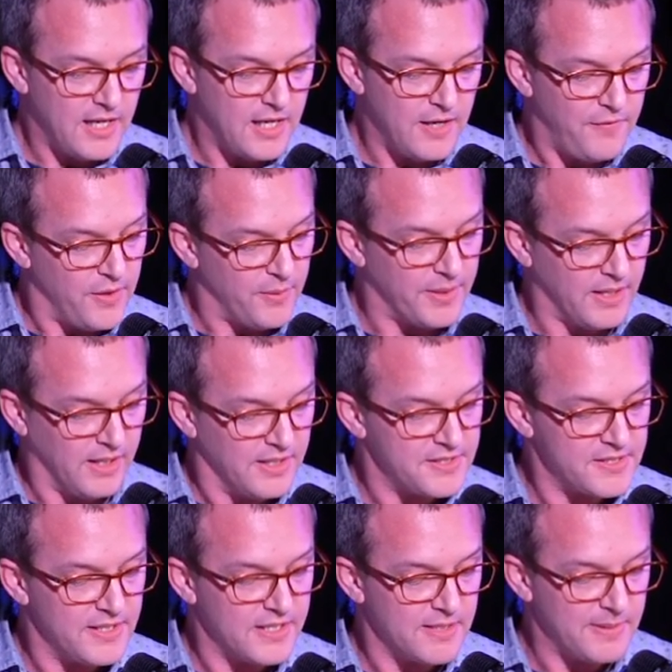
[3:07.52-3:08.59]
If you had
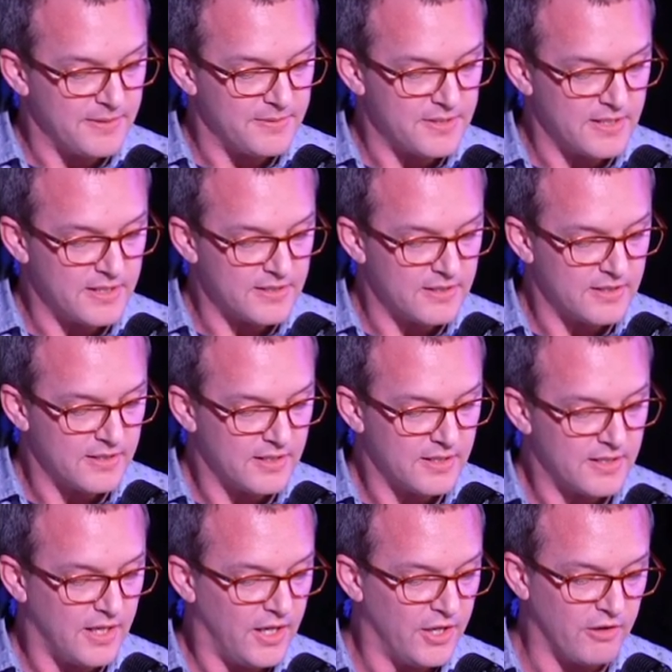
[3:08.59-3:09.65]
asked it about it,
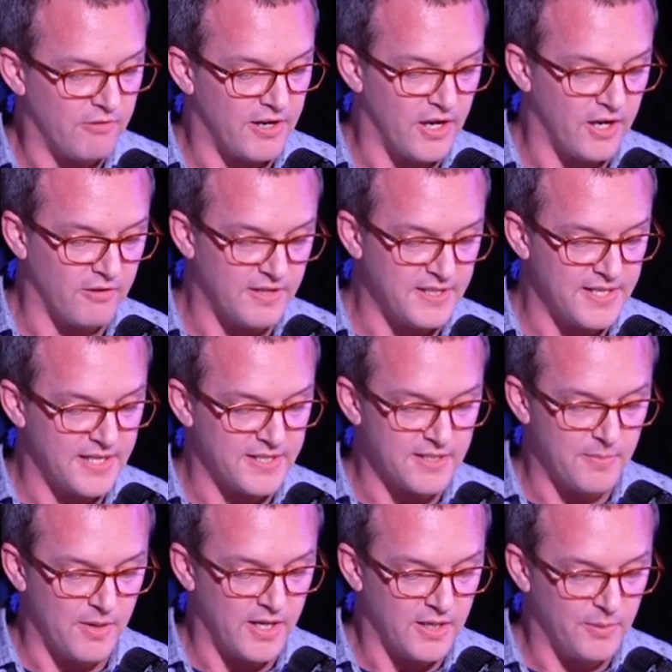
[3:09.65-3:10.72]
the hungry, hungry
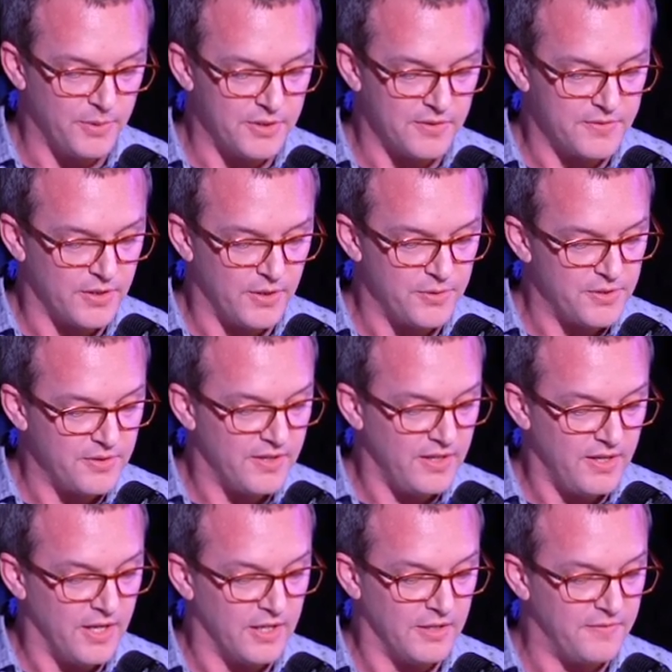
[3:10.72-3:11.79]
data miner would have told you
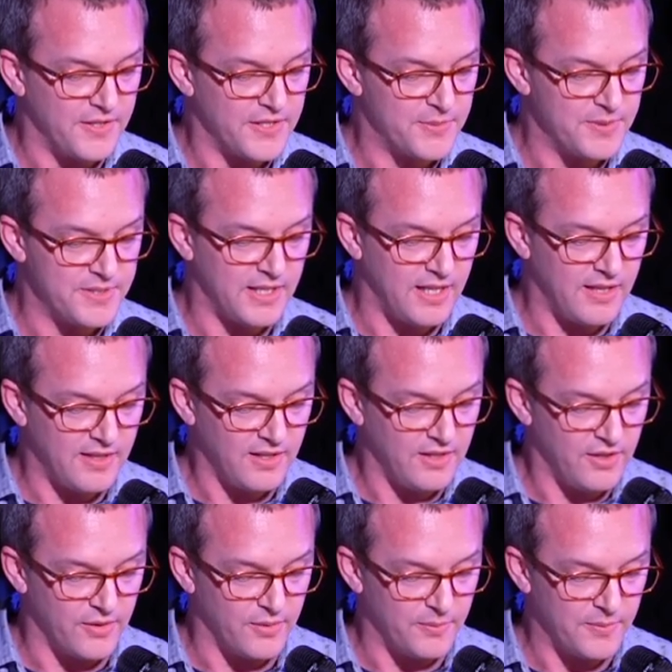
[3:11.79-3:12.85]
that none of this was
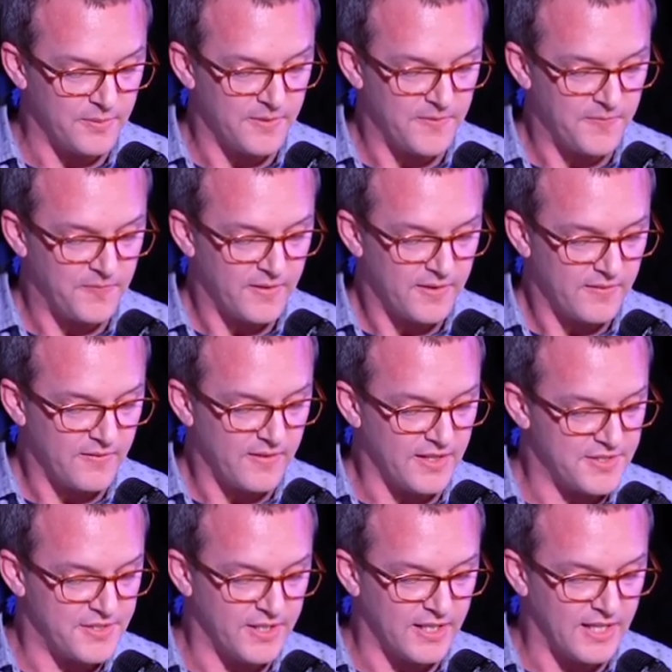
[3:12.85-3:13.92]
anything new.
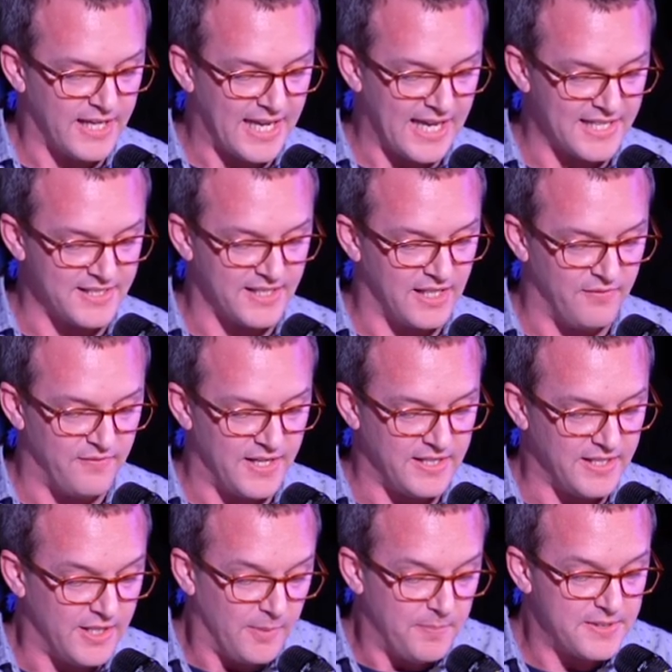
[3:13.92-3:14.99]
It certainly hasn't
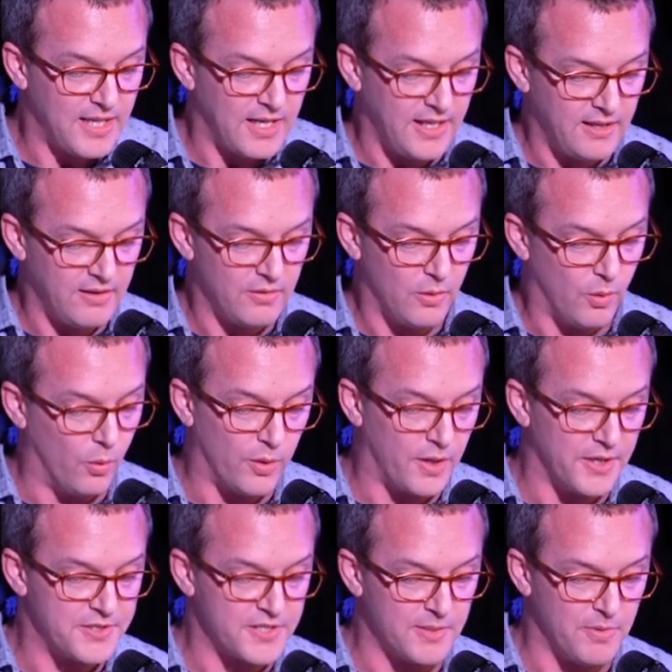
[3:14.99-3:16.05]
invented upselling or
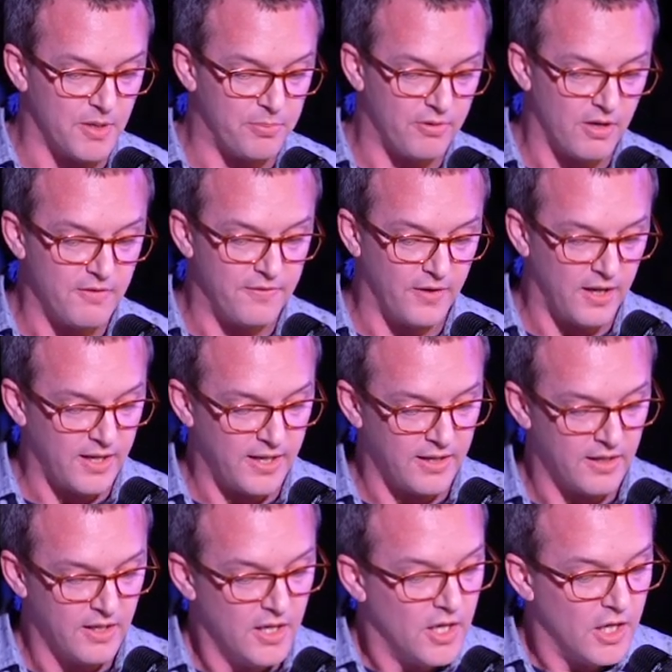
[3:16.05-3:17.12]
customer
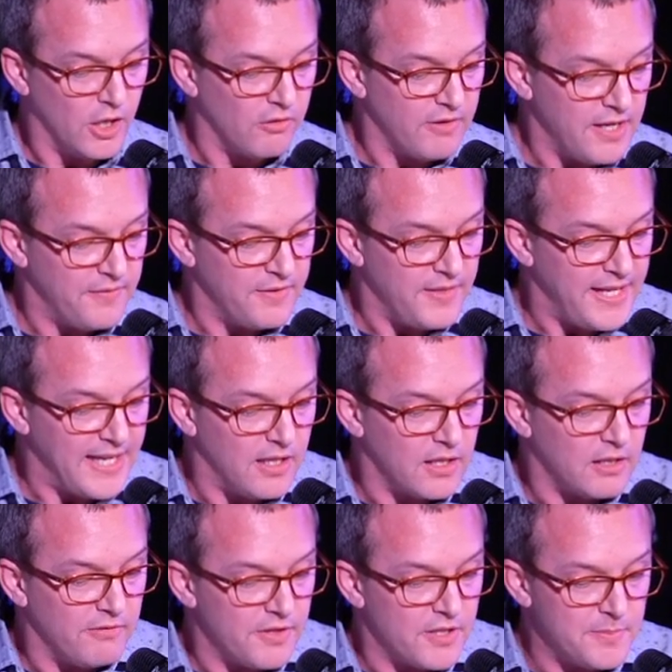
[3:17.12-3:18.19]
profiling or even the
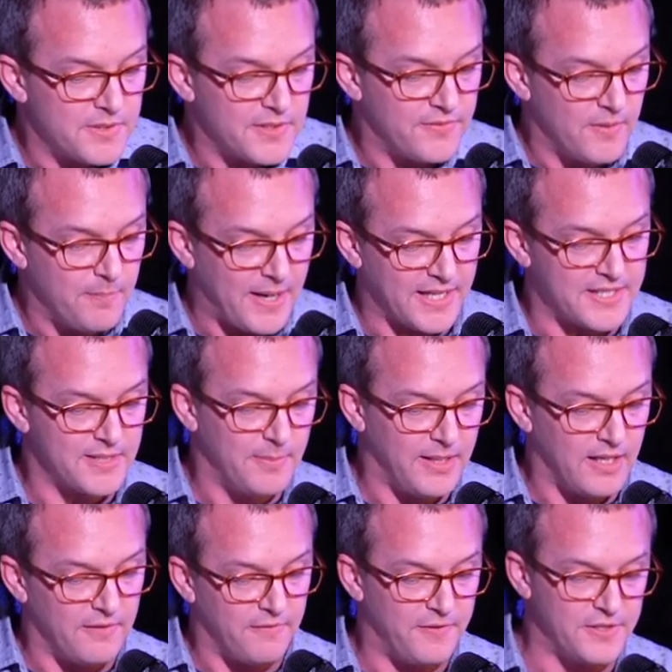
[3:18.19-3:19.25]
algorithms for
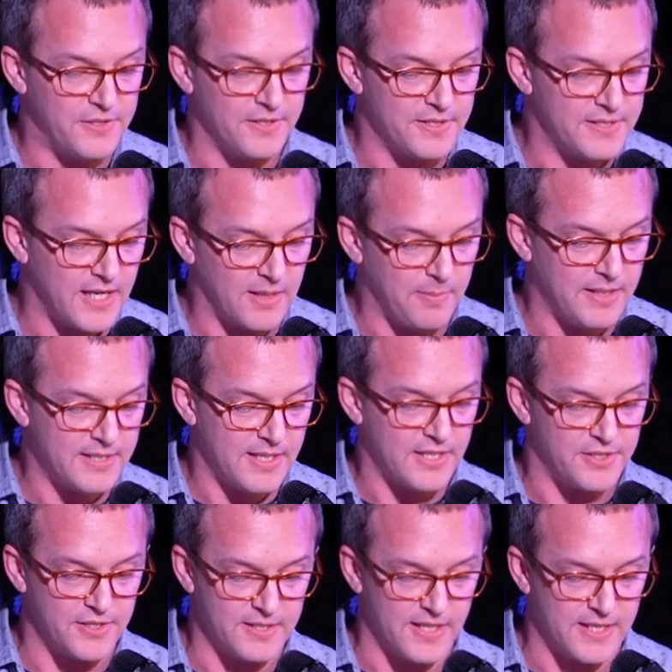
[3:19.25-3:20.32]
maximally efficient
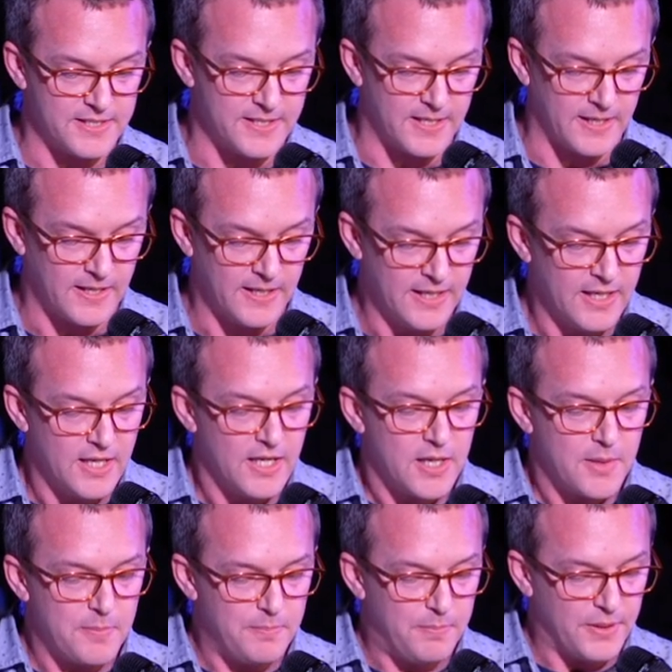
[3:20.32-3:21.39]
segmentation testing,
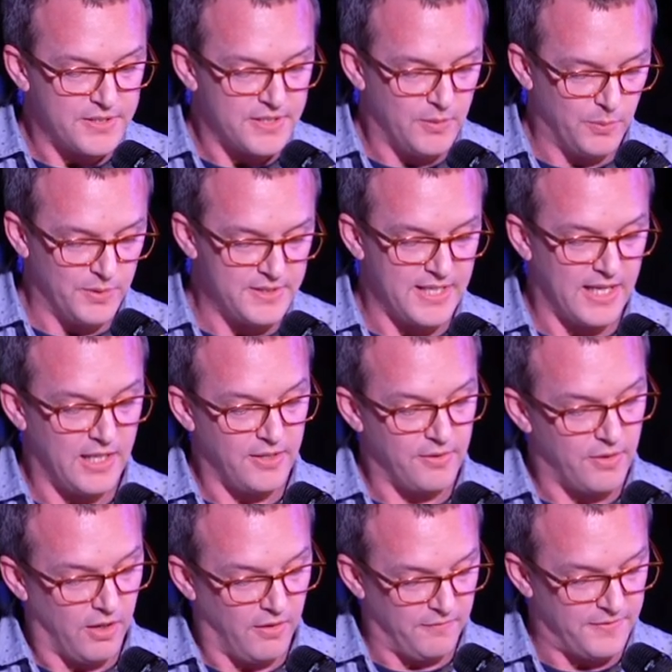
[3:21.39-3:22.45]
but it would tell
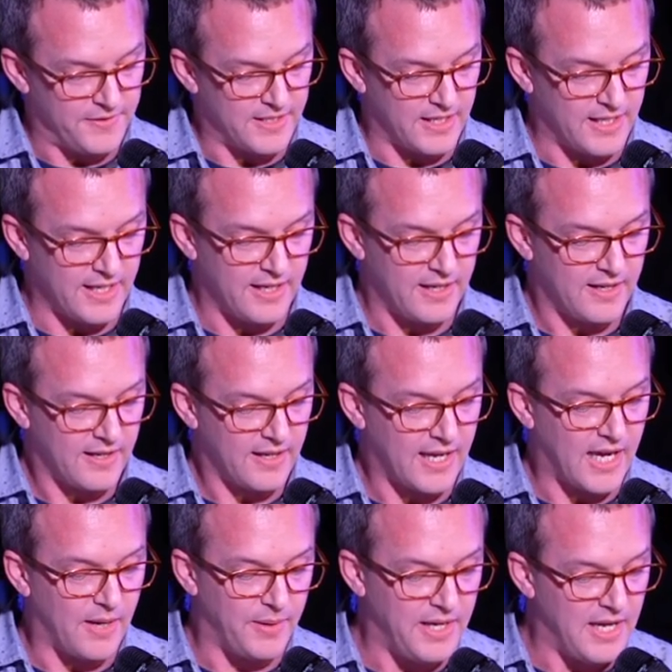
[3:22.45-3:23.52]
you confidently
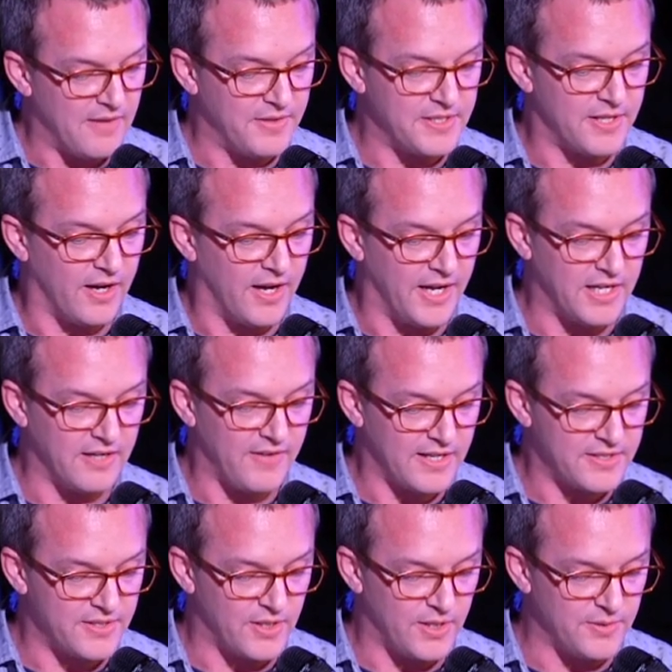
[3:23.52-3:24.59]
how it never tired of
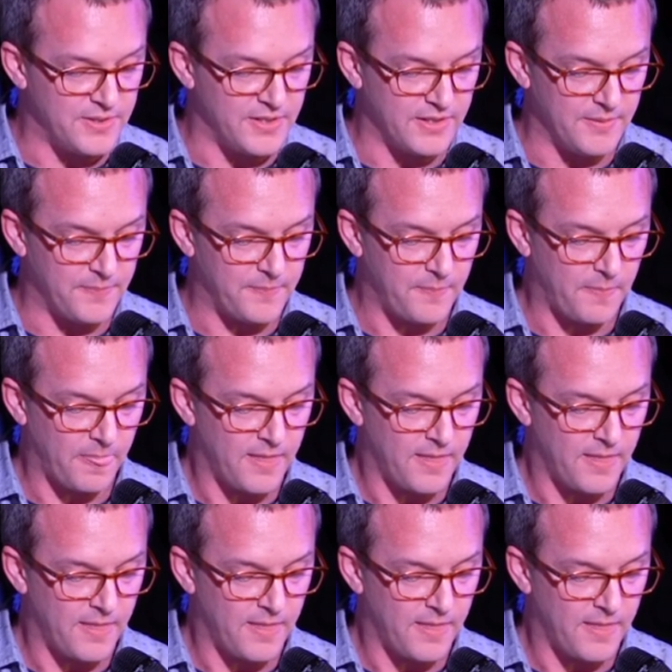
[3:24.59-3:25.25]
executing them.